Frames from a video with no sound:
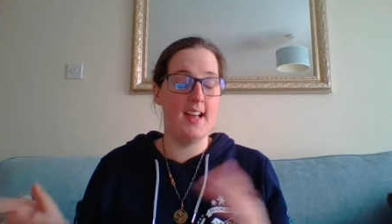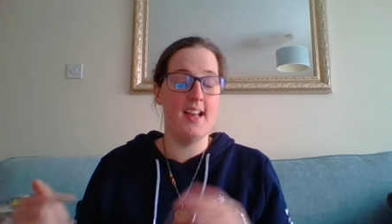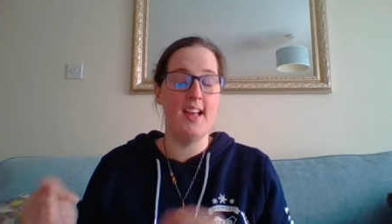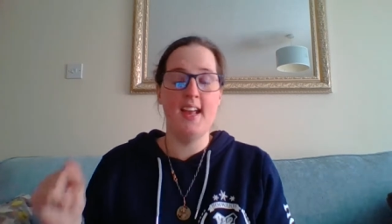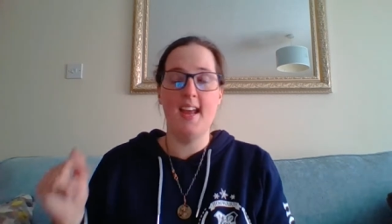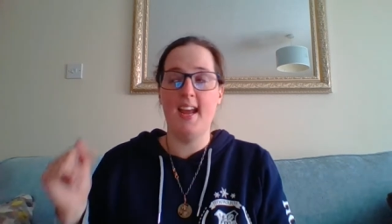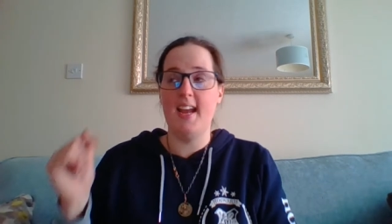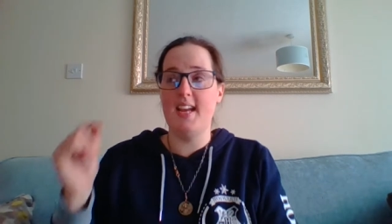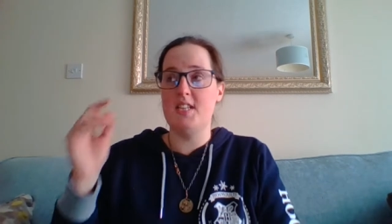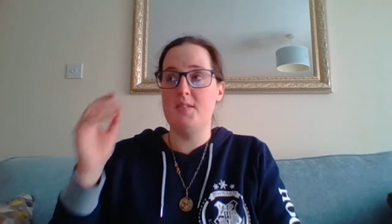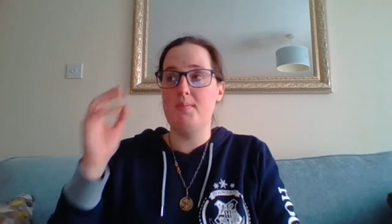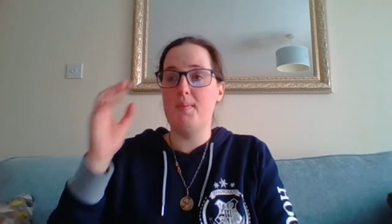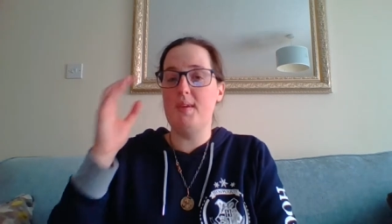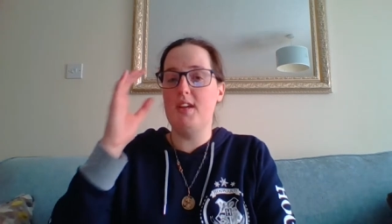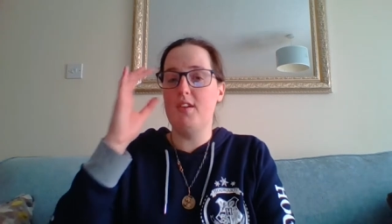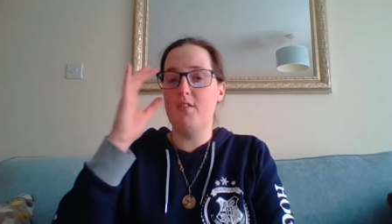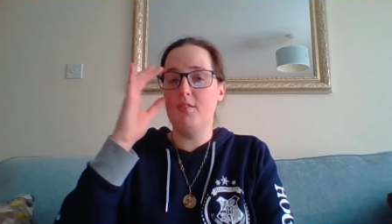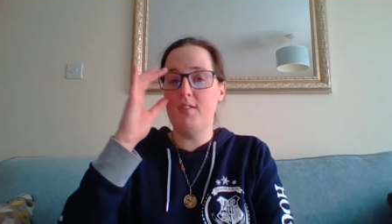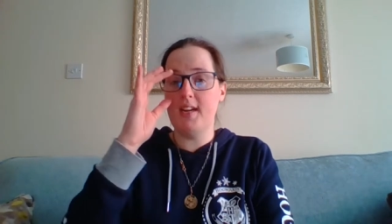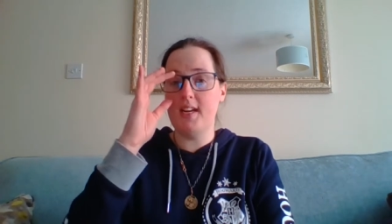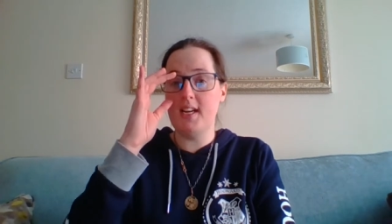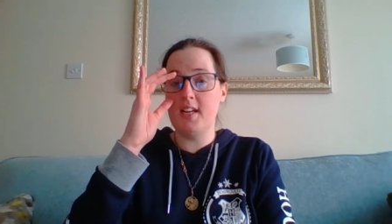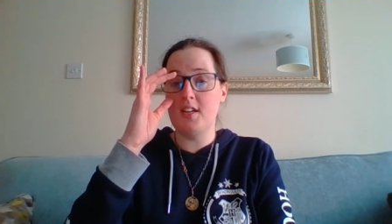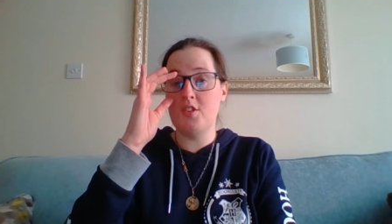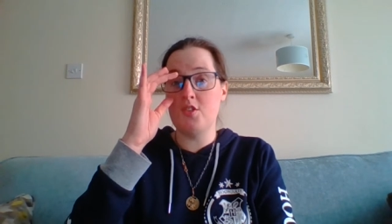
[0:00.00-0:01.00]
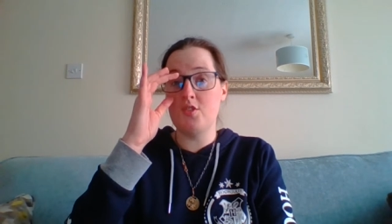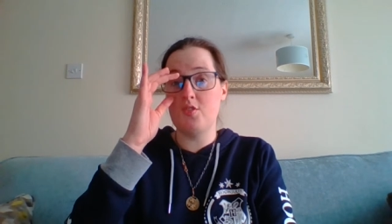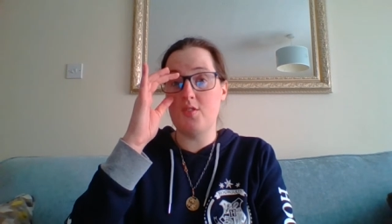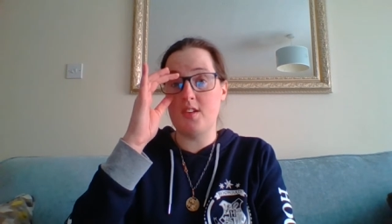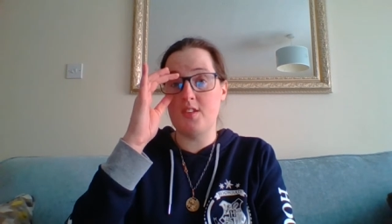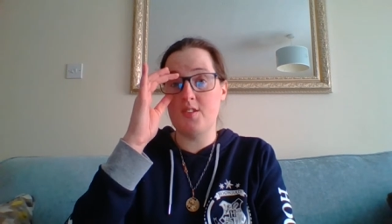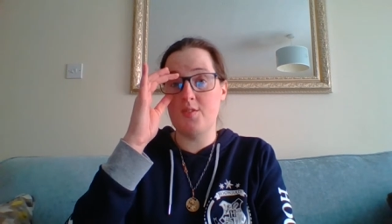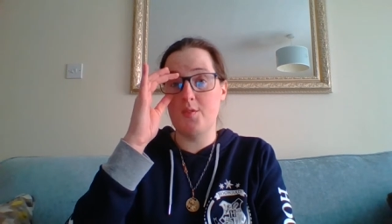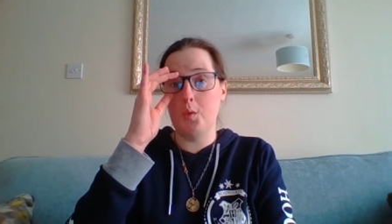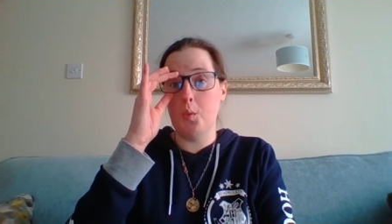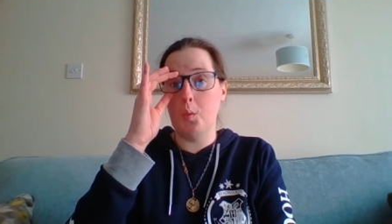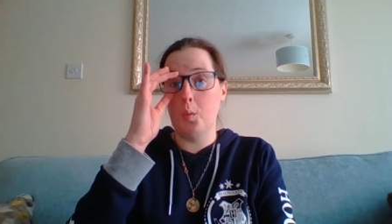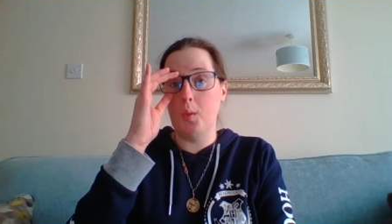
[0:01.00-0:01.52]
It's been a really
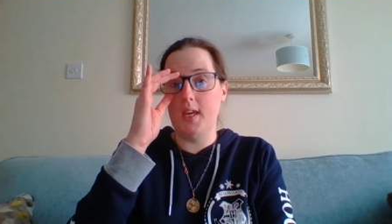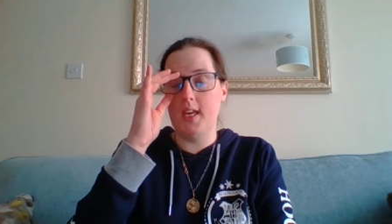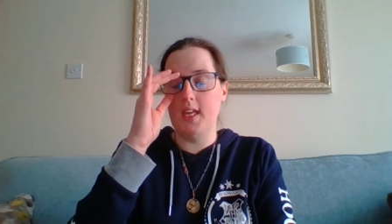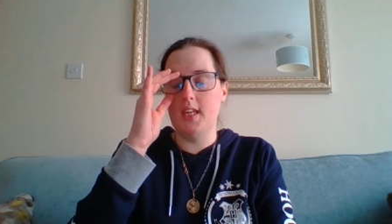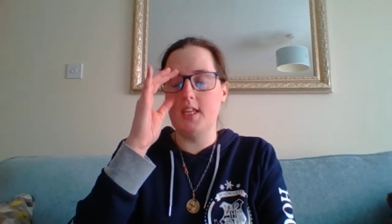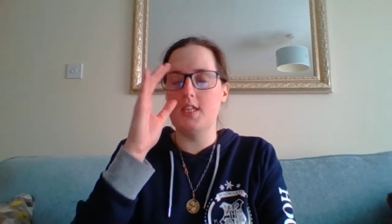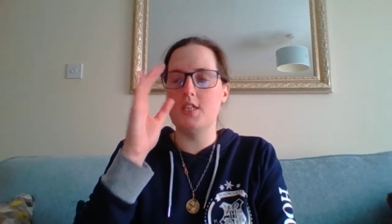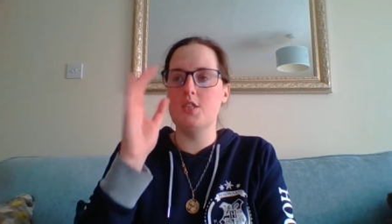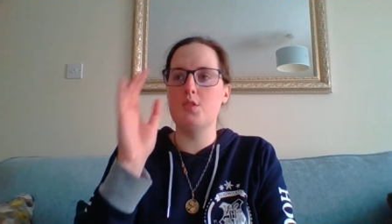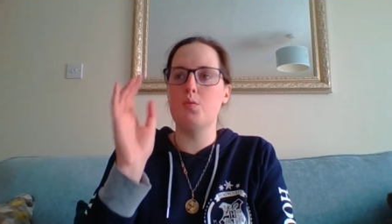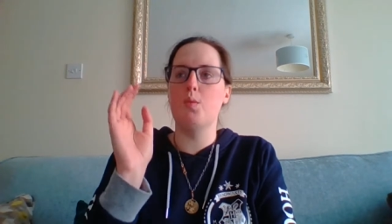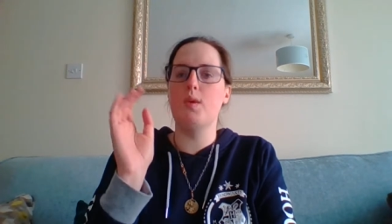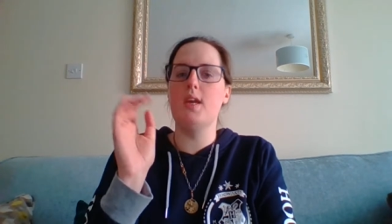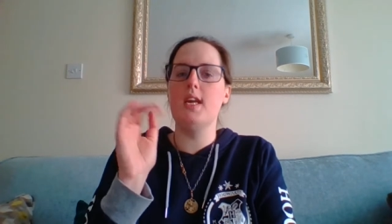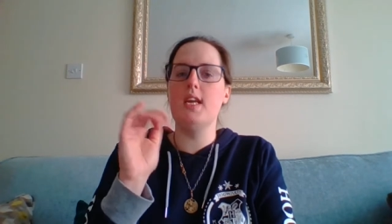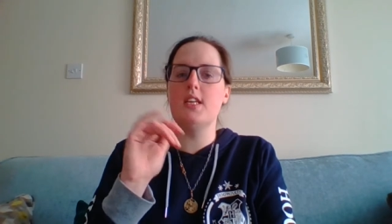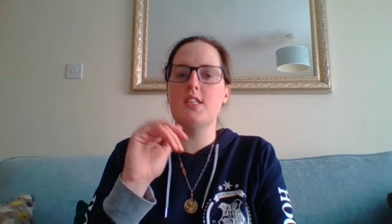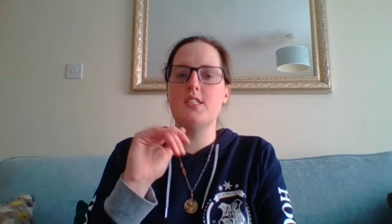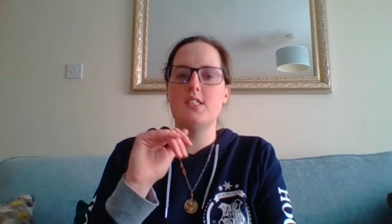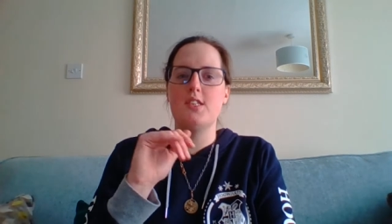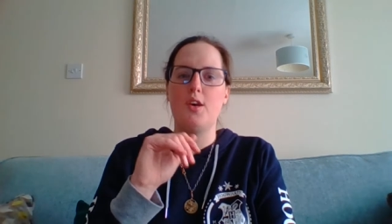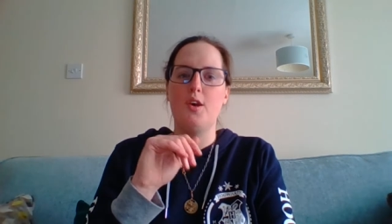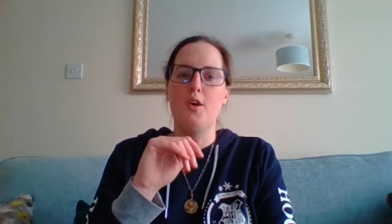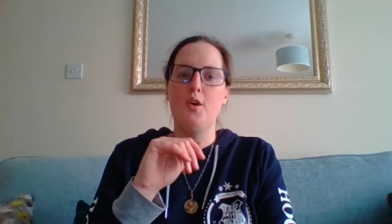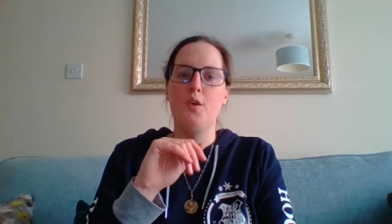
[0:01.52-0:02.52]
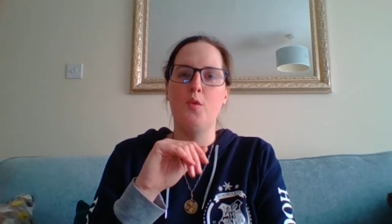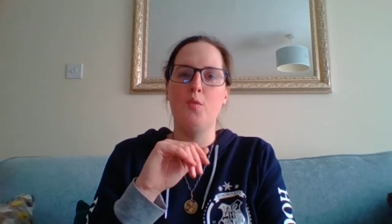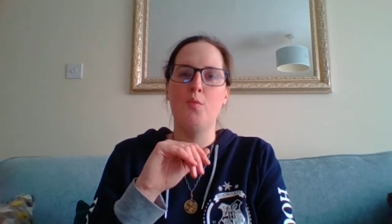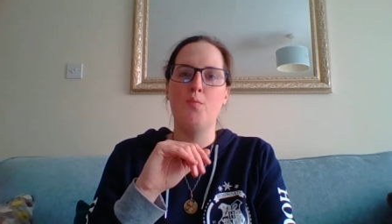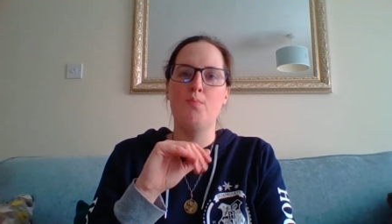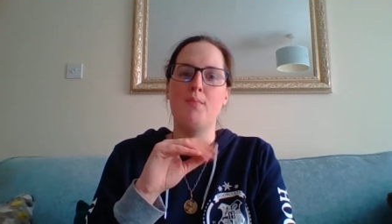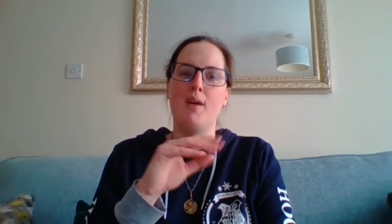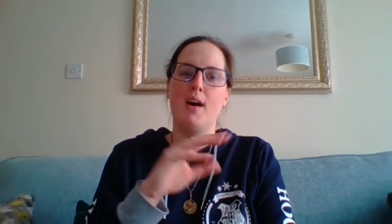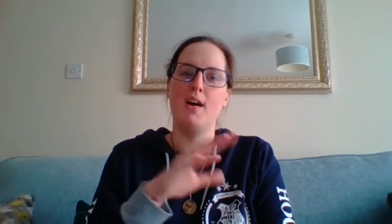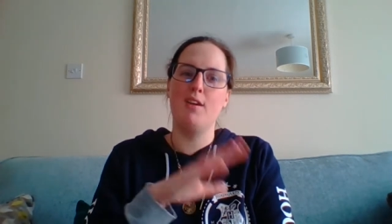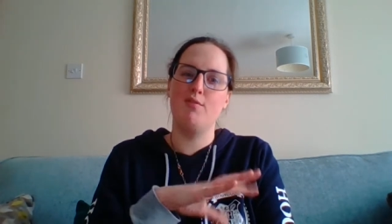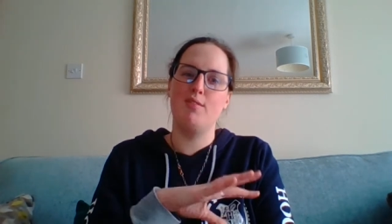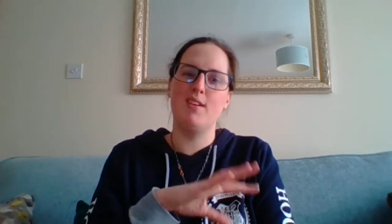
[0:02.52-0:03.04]
stressful week this week, so
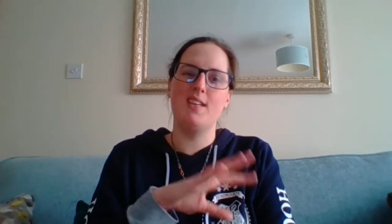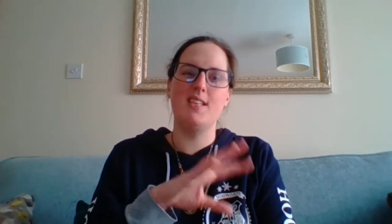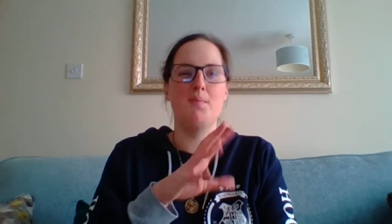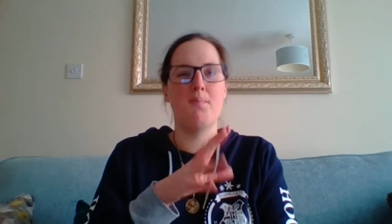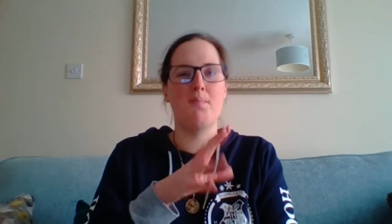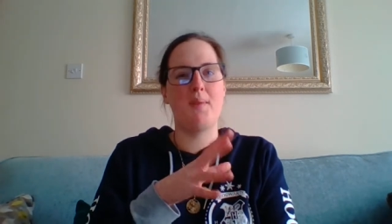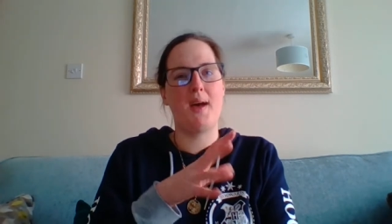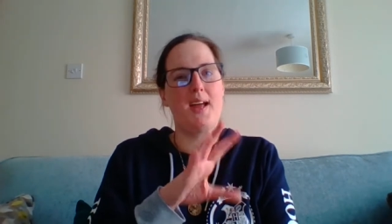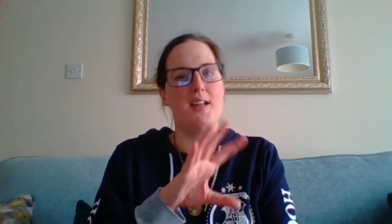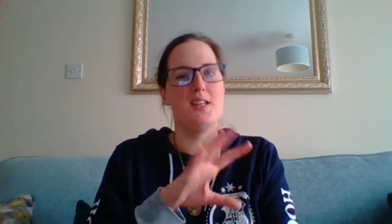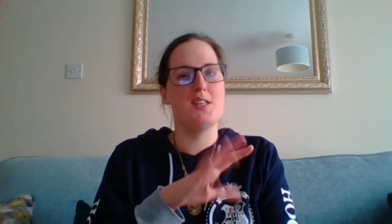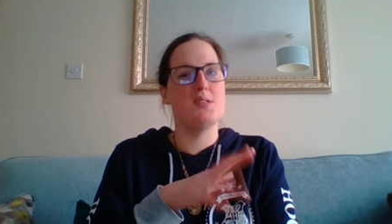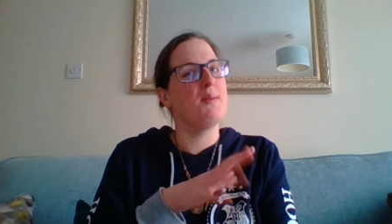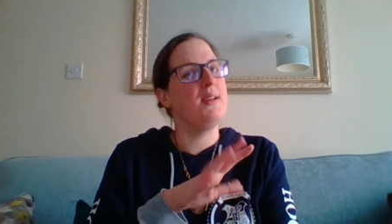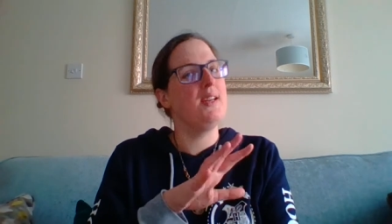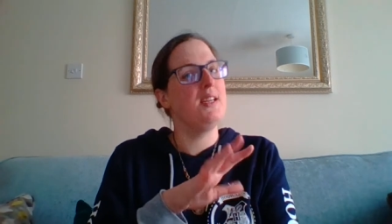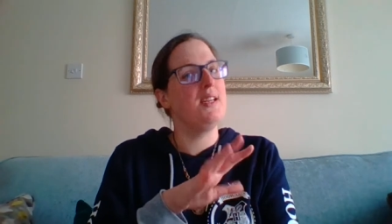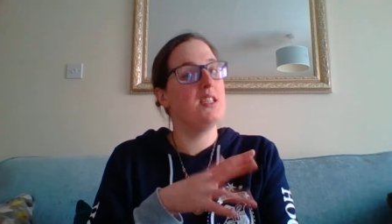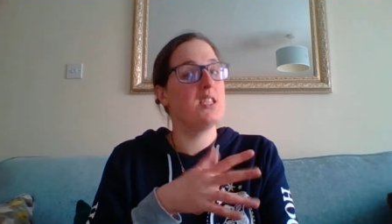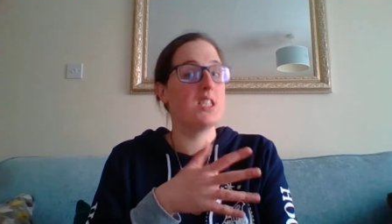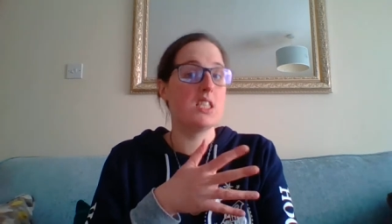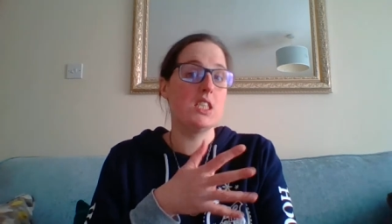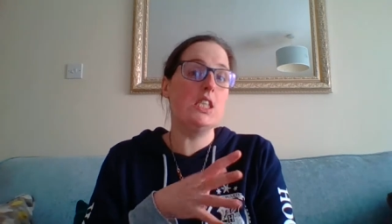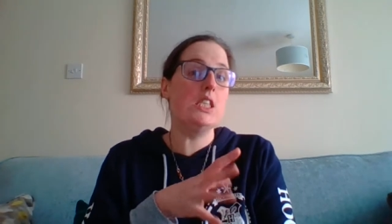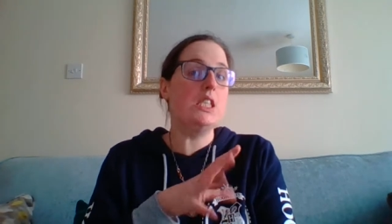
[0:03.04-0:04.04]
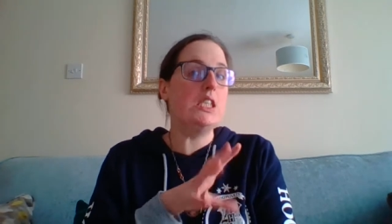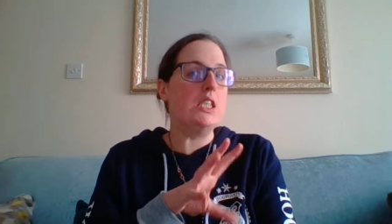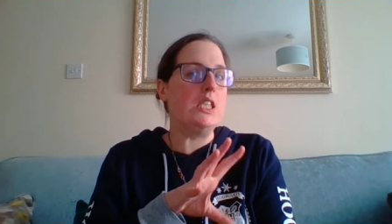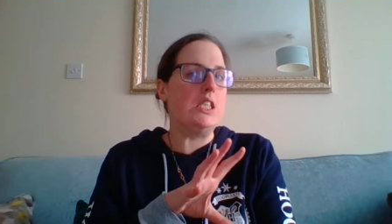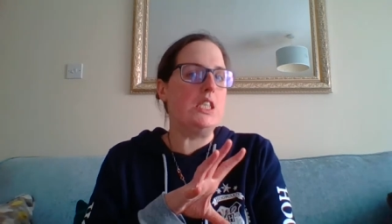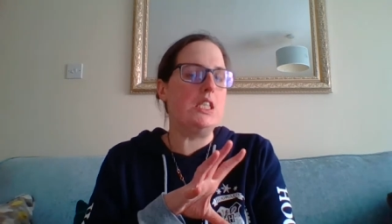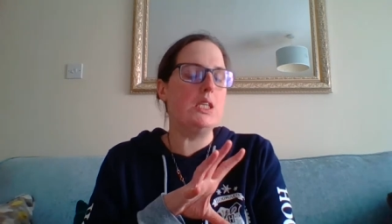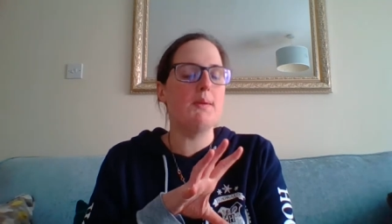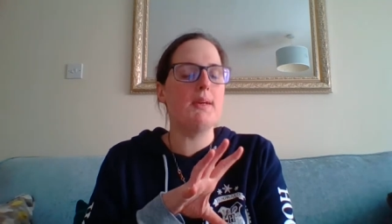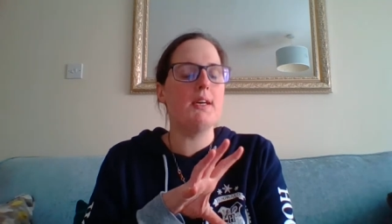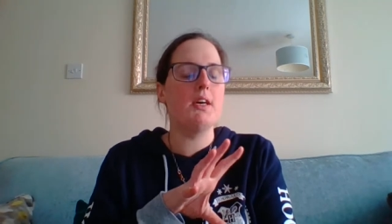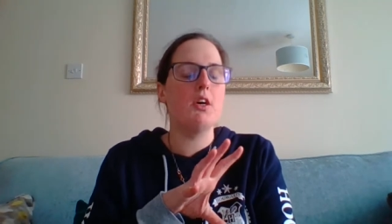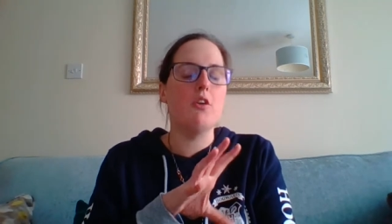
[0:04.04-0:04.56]
my reading pattern's been slightly
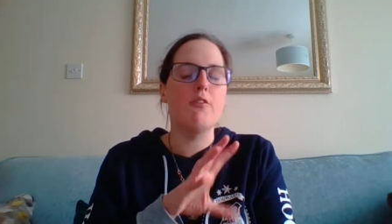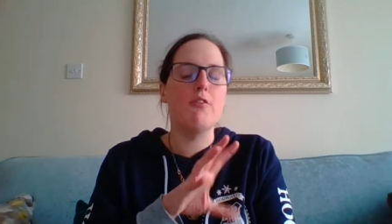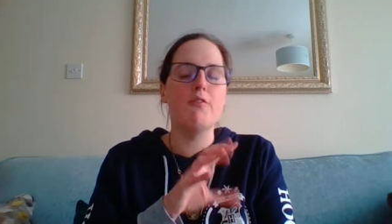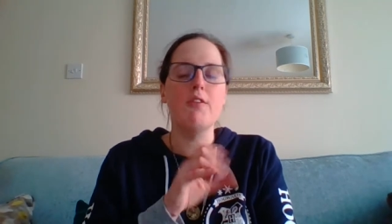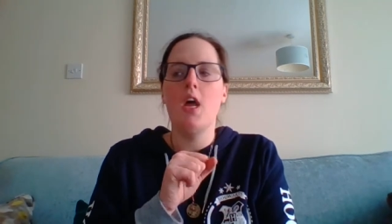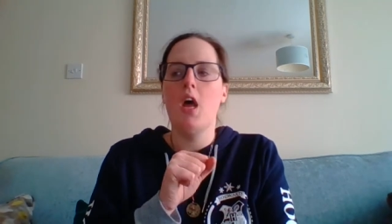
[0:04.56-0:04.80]
a bit off.